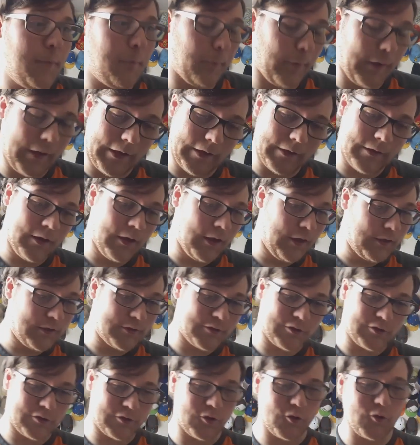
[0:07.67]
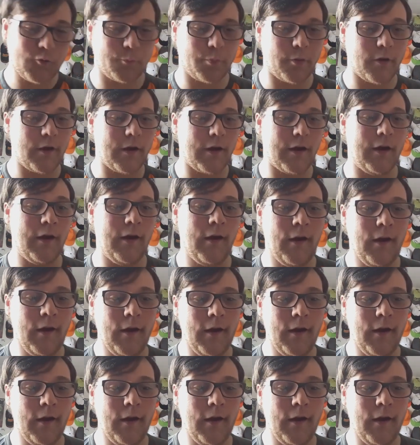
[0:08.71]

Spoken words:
being super